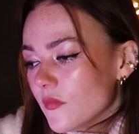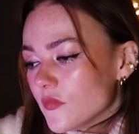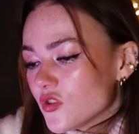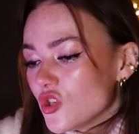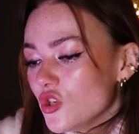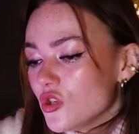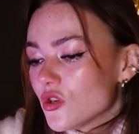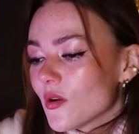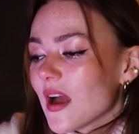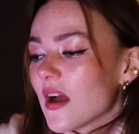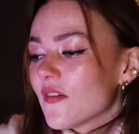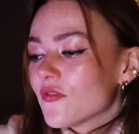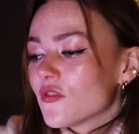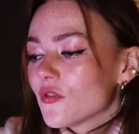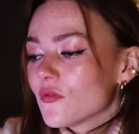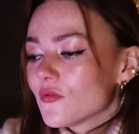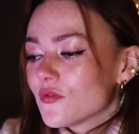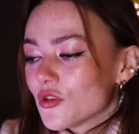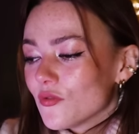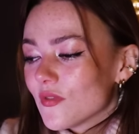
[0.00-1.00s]
So you don't have
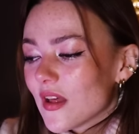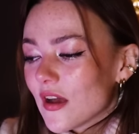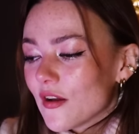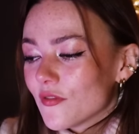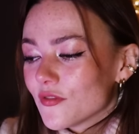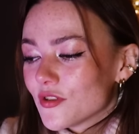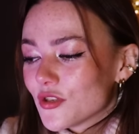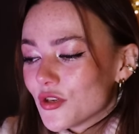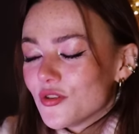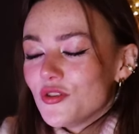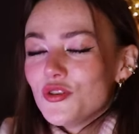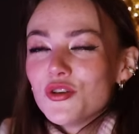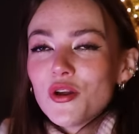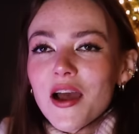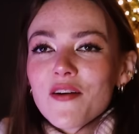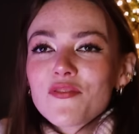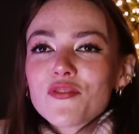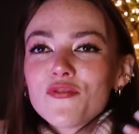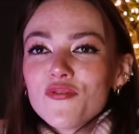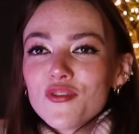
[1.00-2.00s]
to do that. You
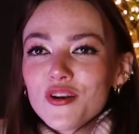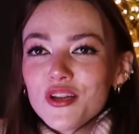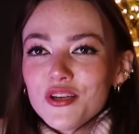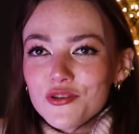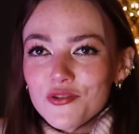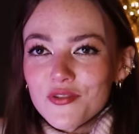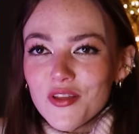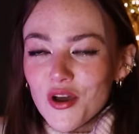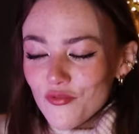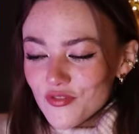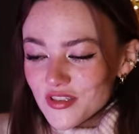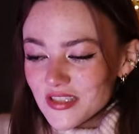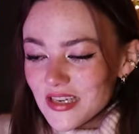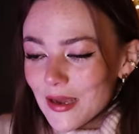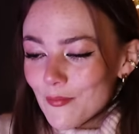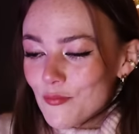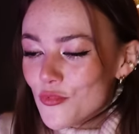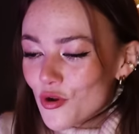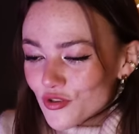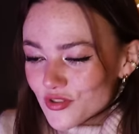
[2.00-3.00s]
don't have to fully do that,
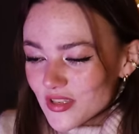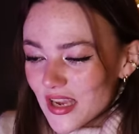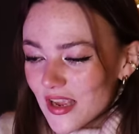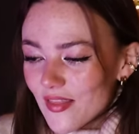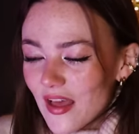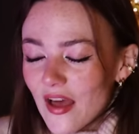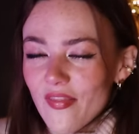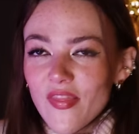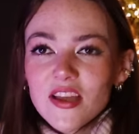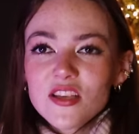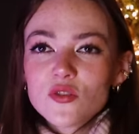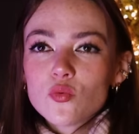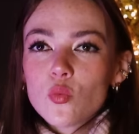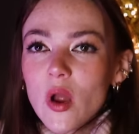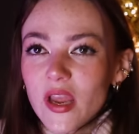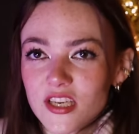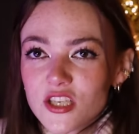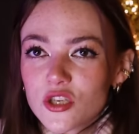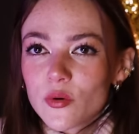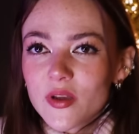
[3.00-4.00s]
obviously. I'm not saying that. That is
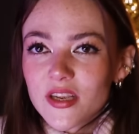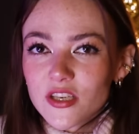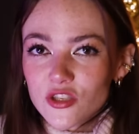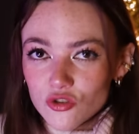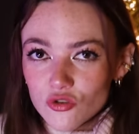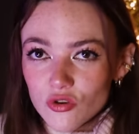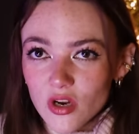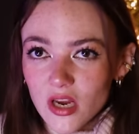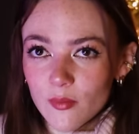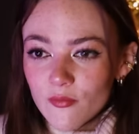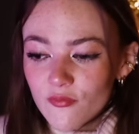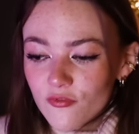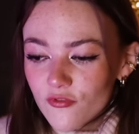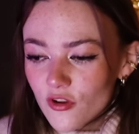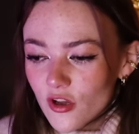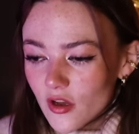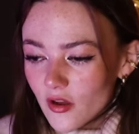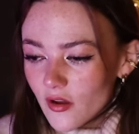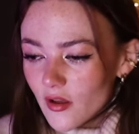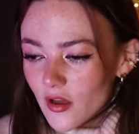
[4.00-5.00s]
way too extreme
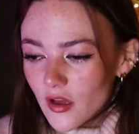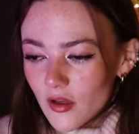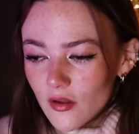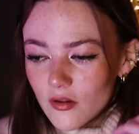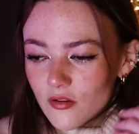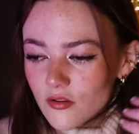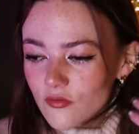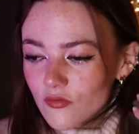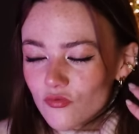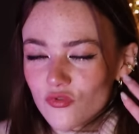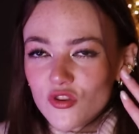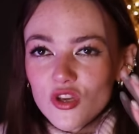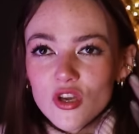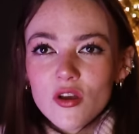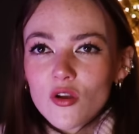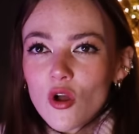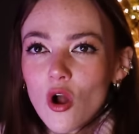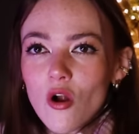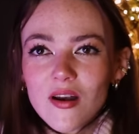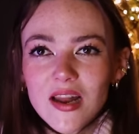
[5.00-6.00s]
for
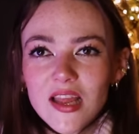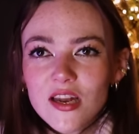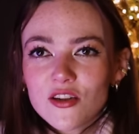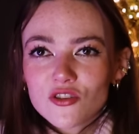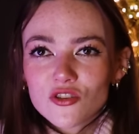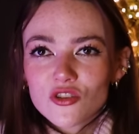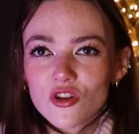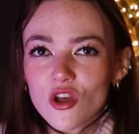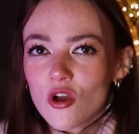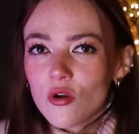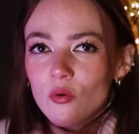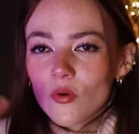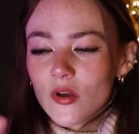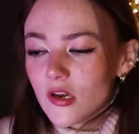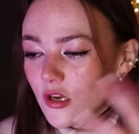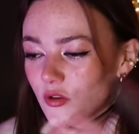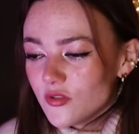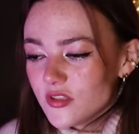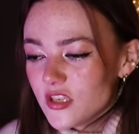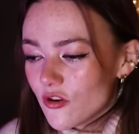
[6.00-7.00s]
the Coriolanus Snow
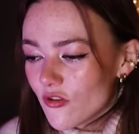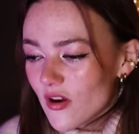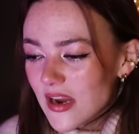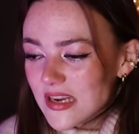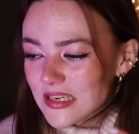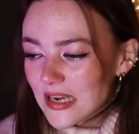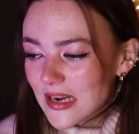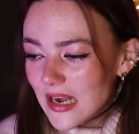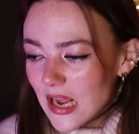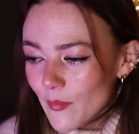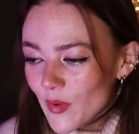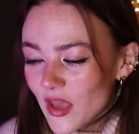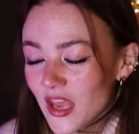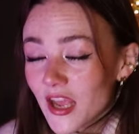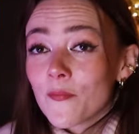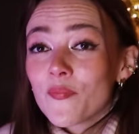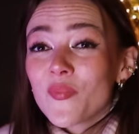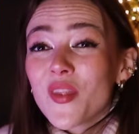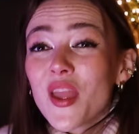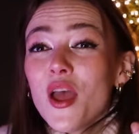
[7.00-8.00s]
and Lucy Gray
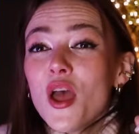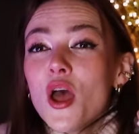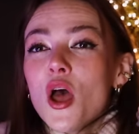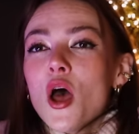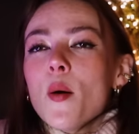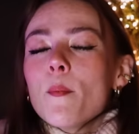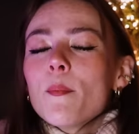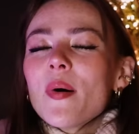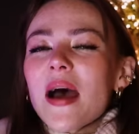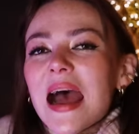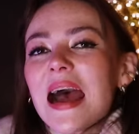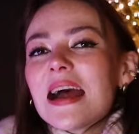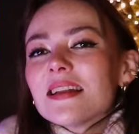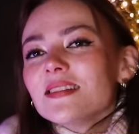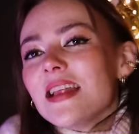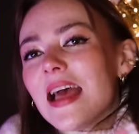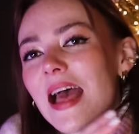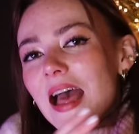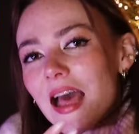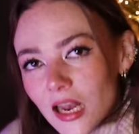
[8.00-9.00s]
dynamic. But add
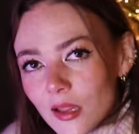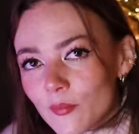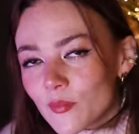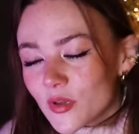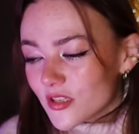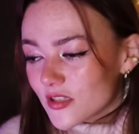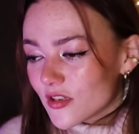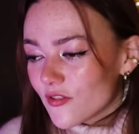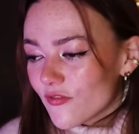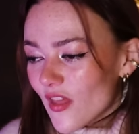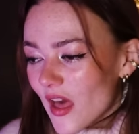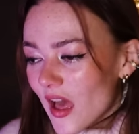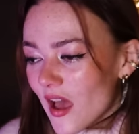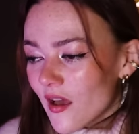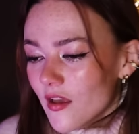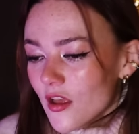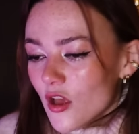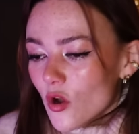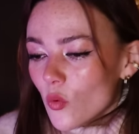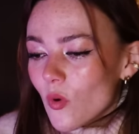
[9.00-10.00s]
an element of
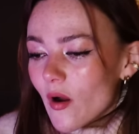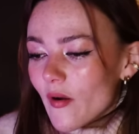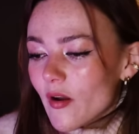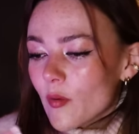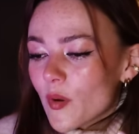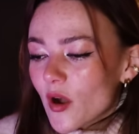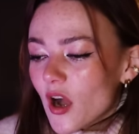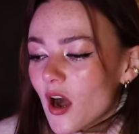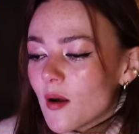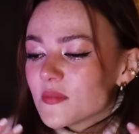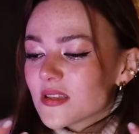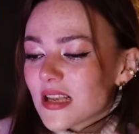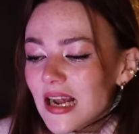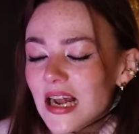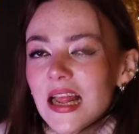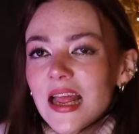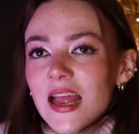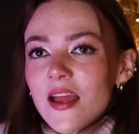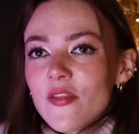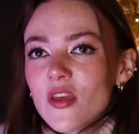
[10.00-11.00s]
that where it becomes
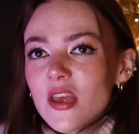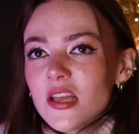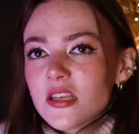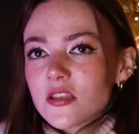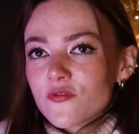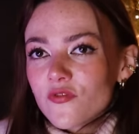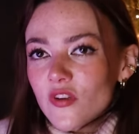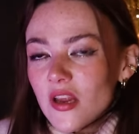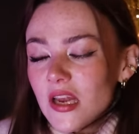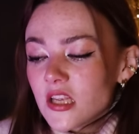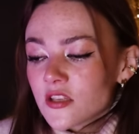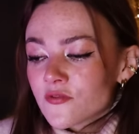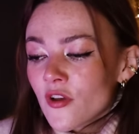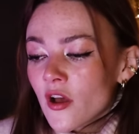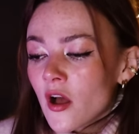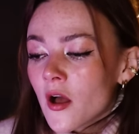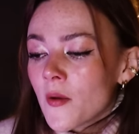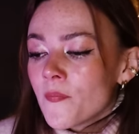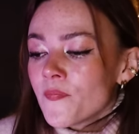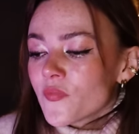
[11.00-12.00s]
clear that his feelings
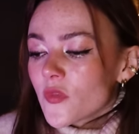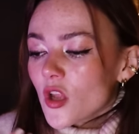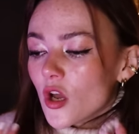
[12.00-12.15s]
for her